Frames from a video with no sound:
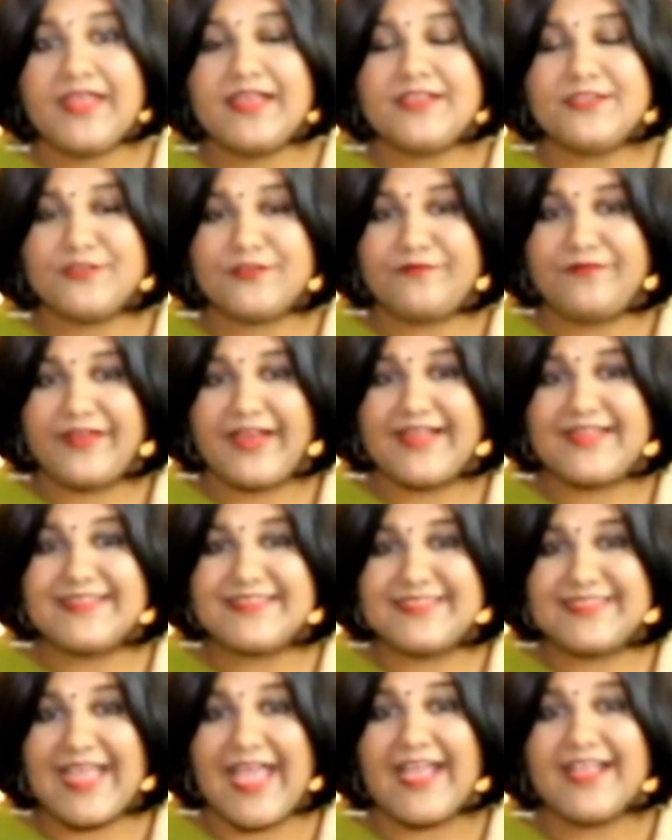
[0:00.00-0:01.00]
So
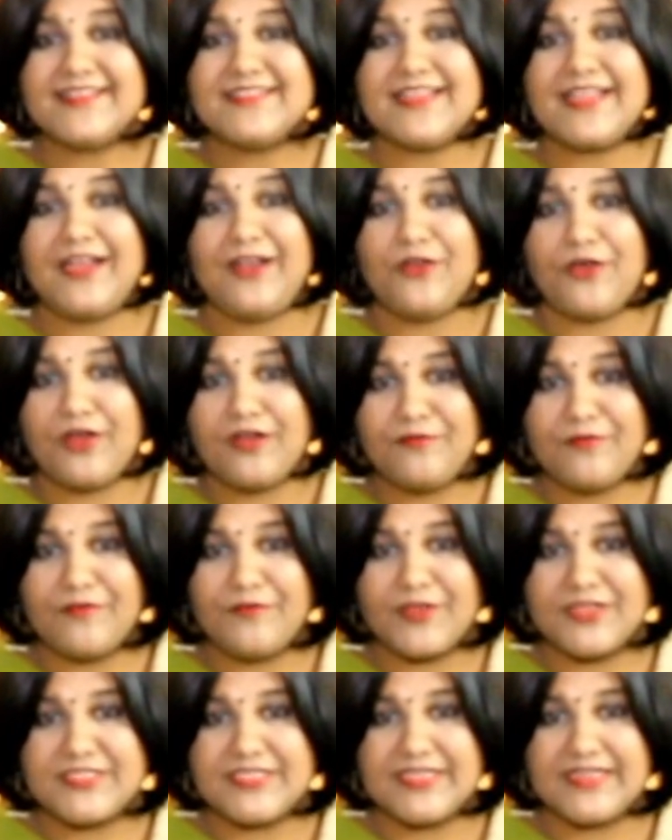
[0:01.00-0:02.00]
friends, thanks a lot for
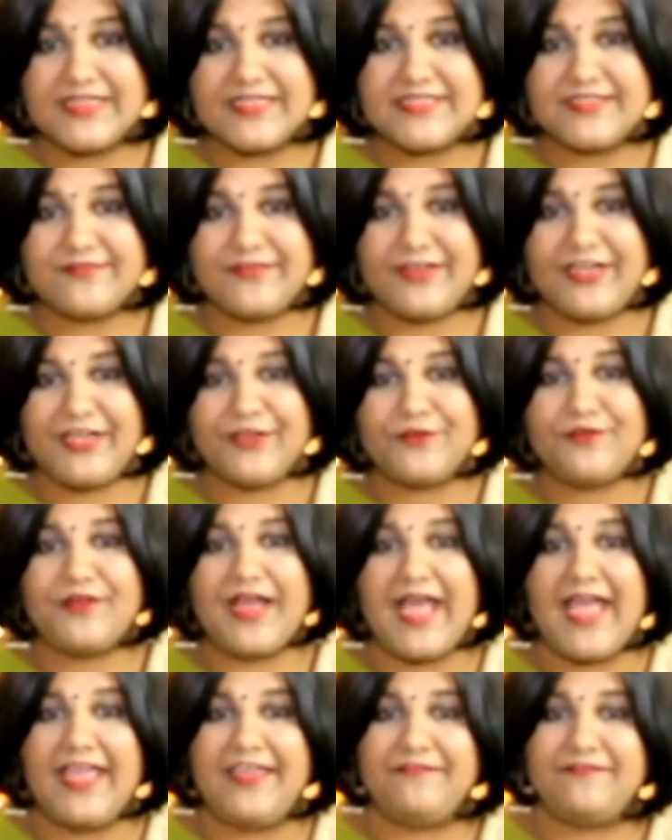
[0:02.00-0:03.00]
watching this video.
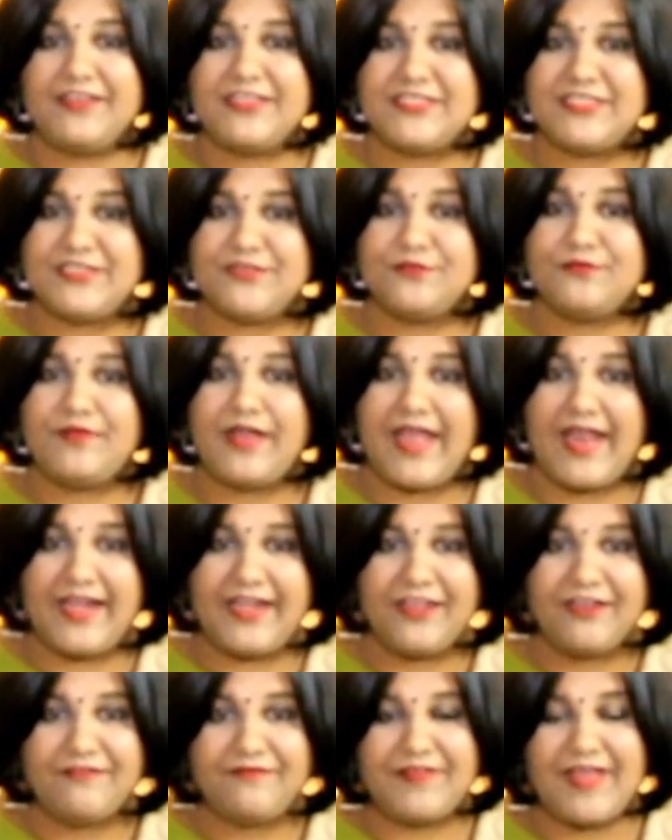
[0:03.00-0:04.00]
I wish you and
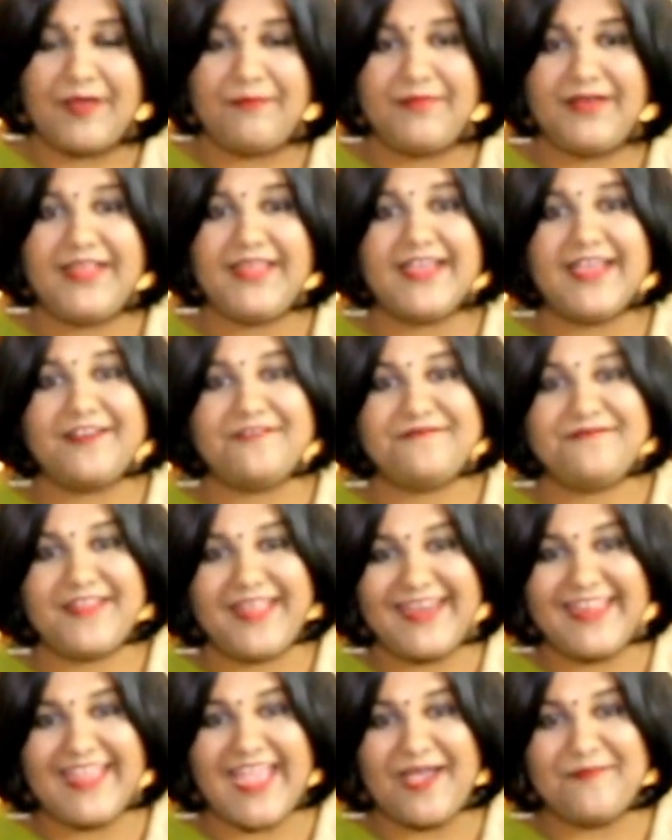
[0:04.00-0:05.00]
your family a
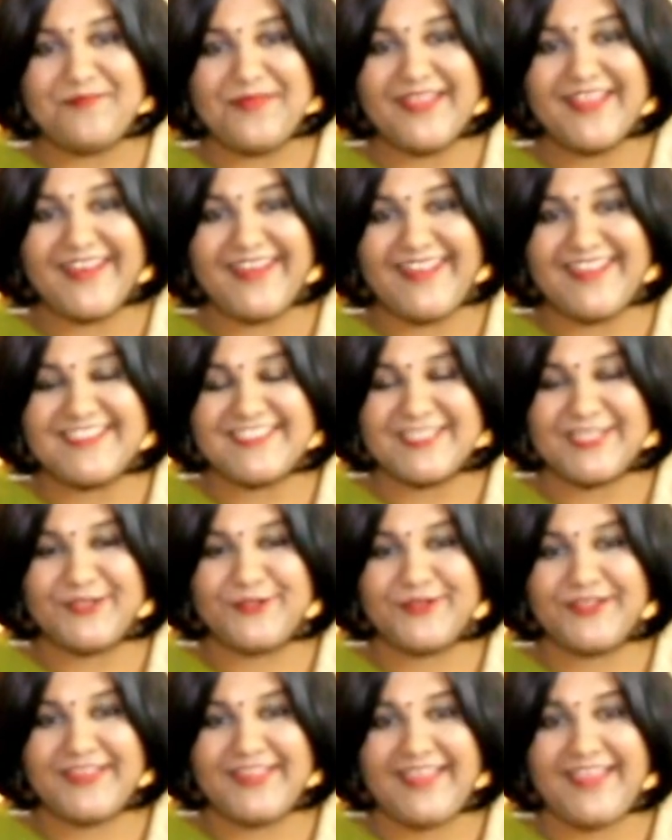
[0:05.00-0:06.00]
very happy Ganesh
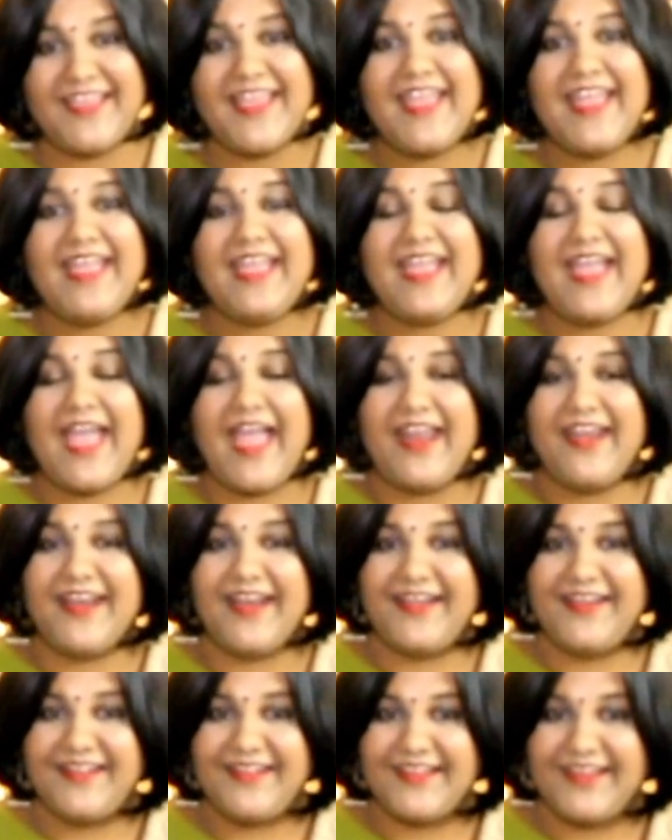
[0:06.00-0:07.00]
Chaturthi, and
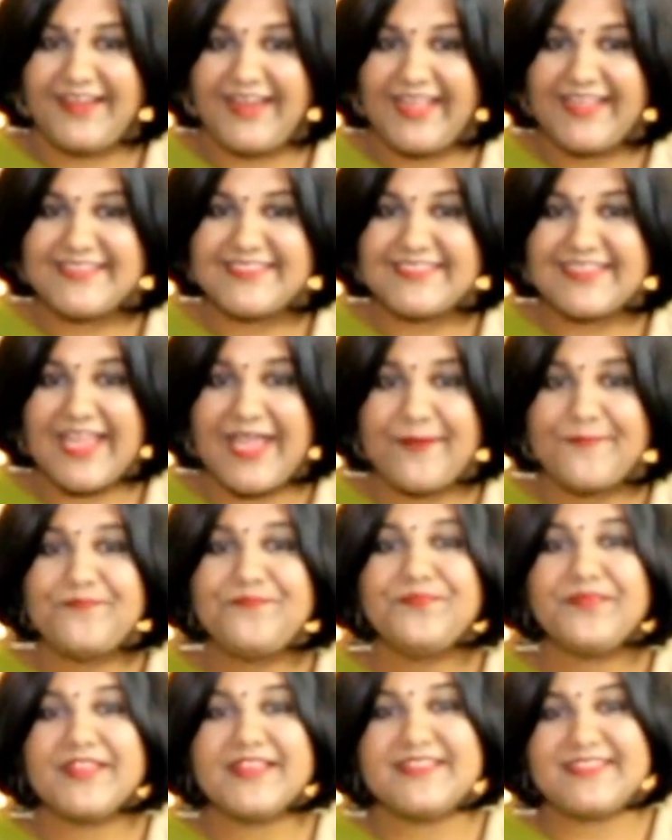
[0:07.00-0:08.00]
until the next time,
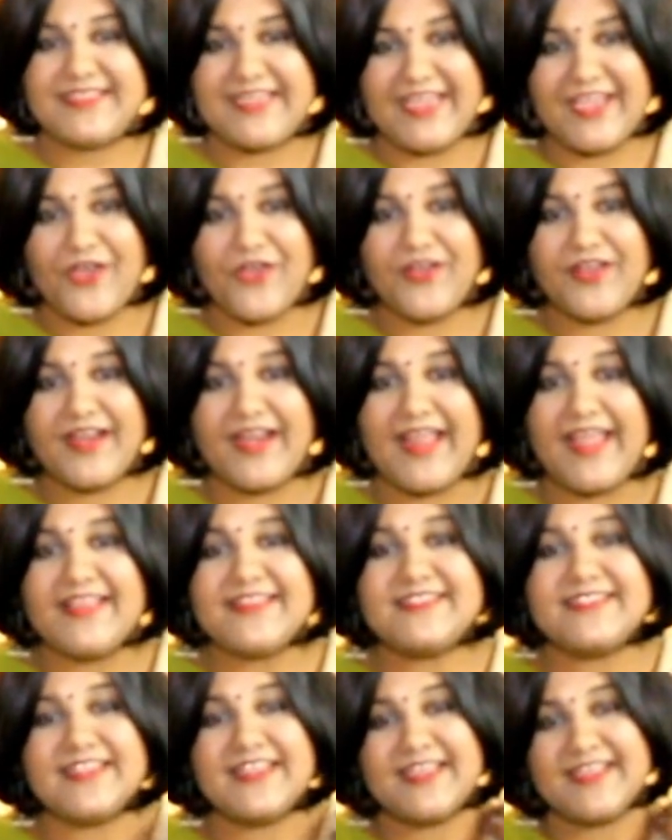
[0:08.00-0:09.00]
stay
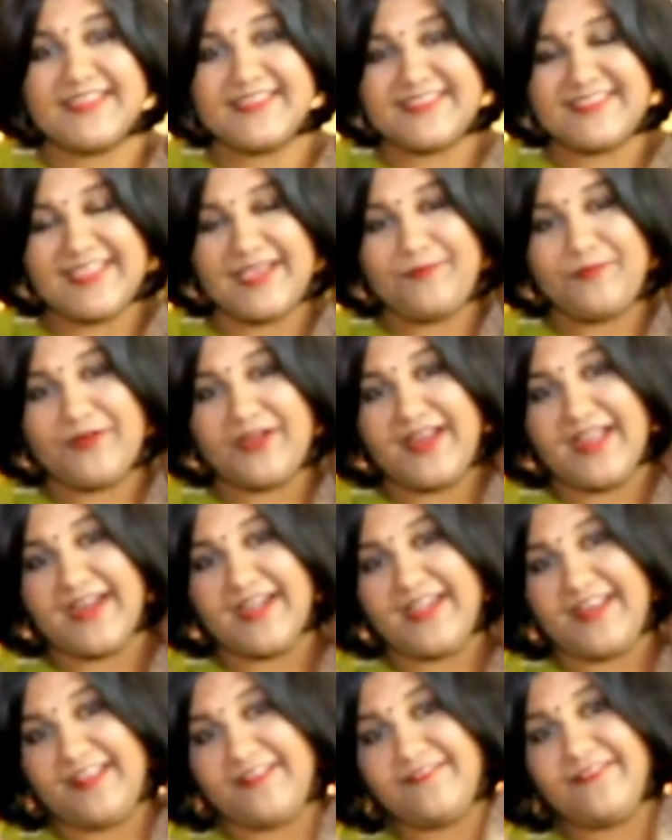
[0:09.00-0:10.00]
organized, stay
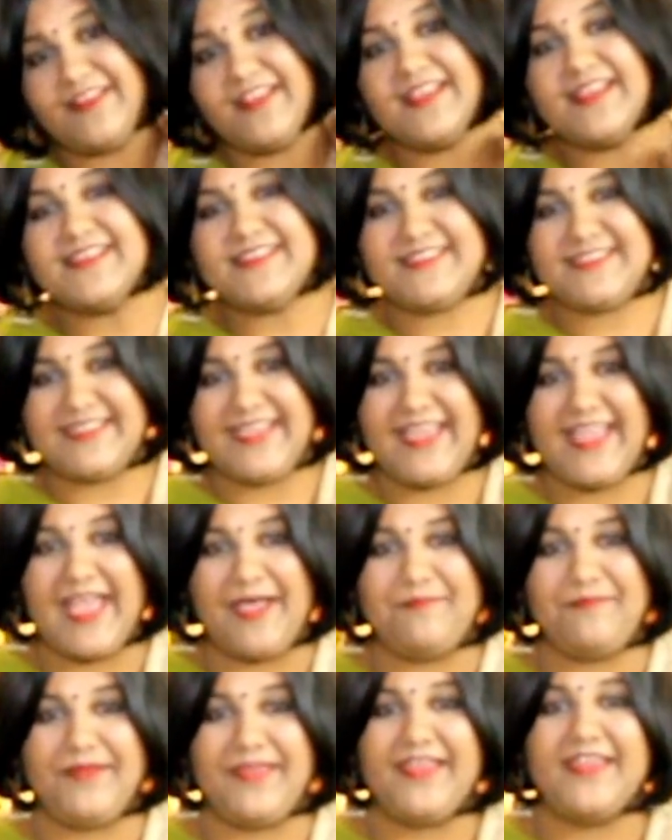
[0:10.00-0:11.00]
productive, stay
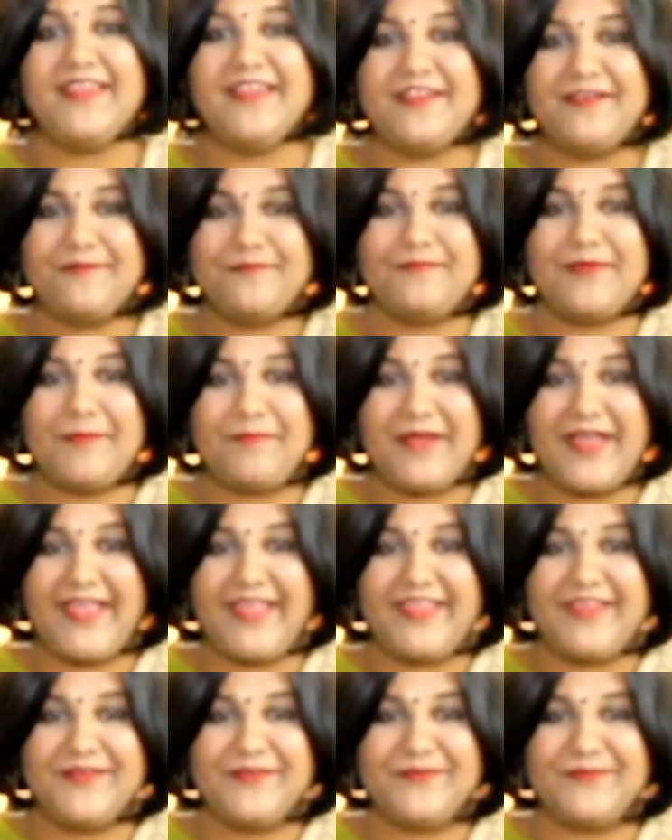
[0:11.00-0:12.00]
happy. Bye
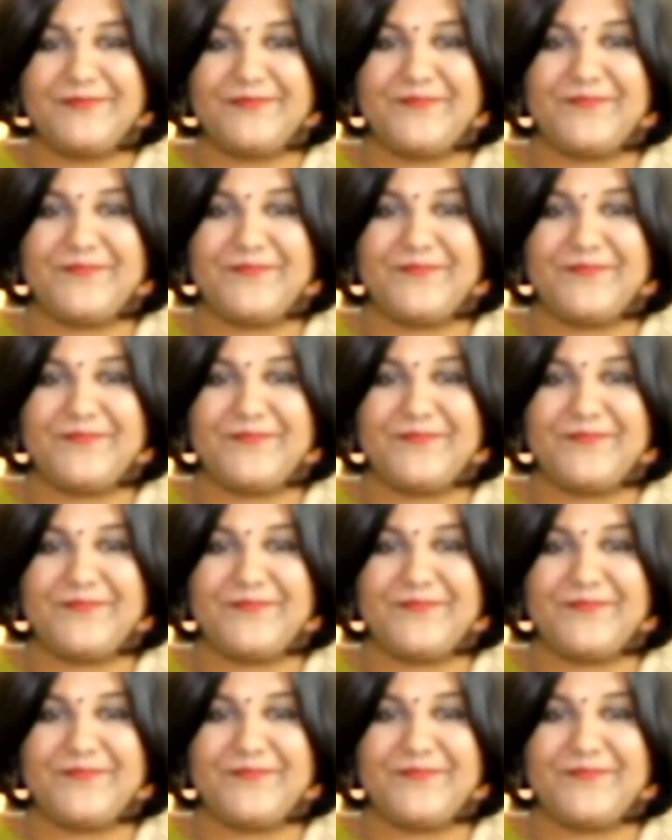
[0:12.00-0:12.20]
bye.